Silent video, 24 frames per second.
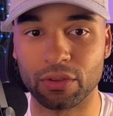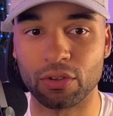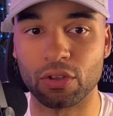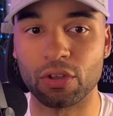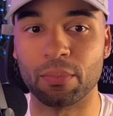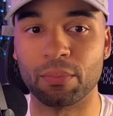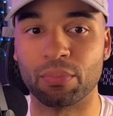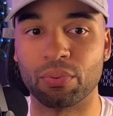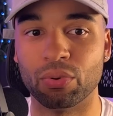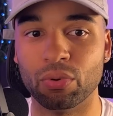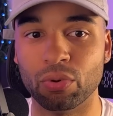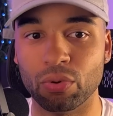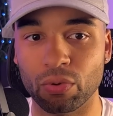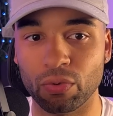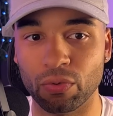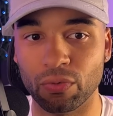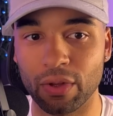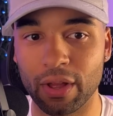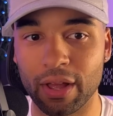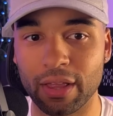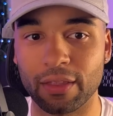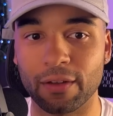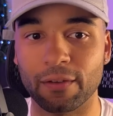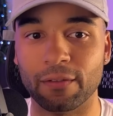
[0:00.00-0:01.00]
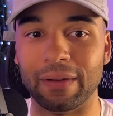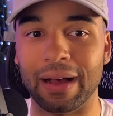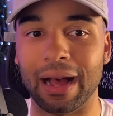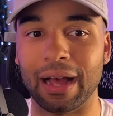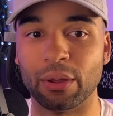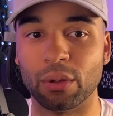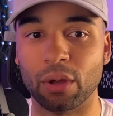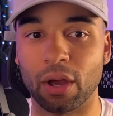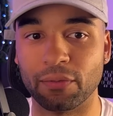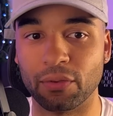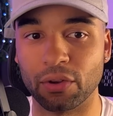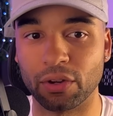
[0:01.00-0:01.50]
to improve the
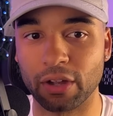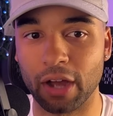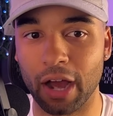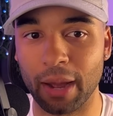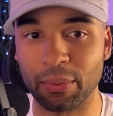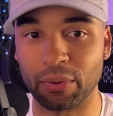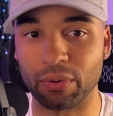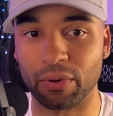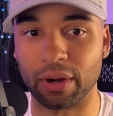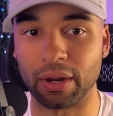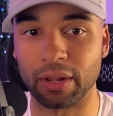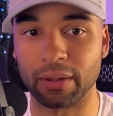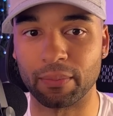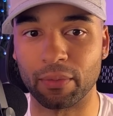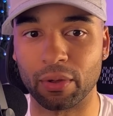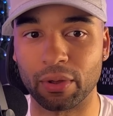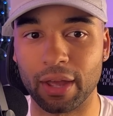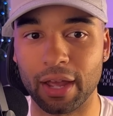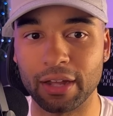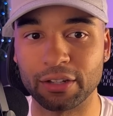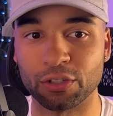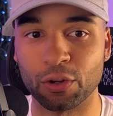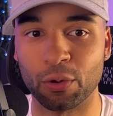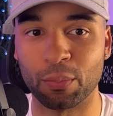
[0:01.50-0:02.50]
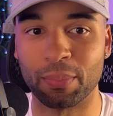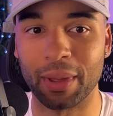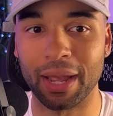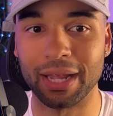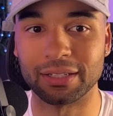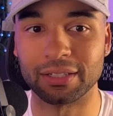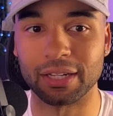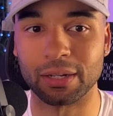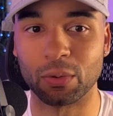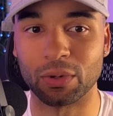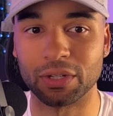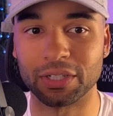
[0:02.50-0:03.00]
value of your copywriting. Okay, so
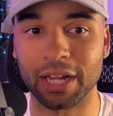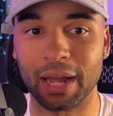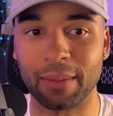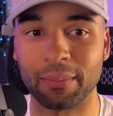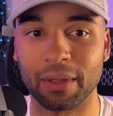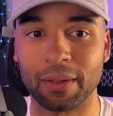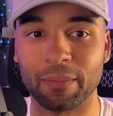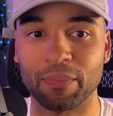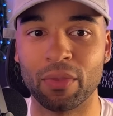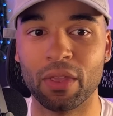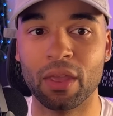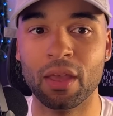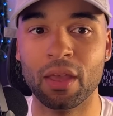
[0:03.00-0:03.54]
pacing, what does that mean?